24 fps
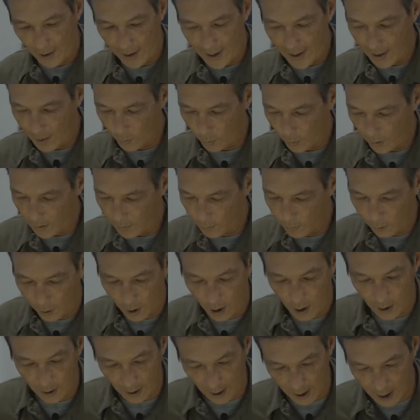that, we
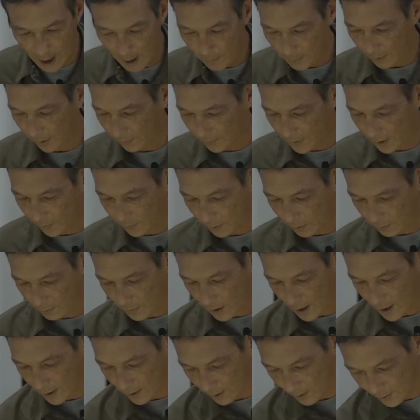brought a couple of different
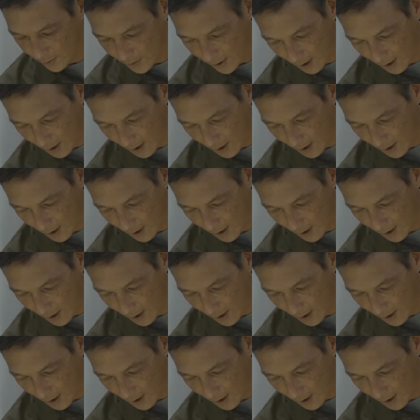models,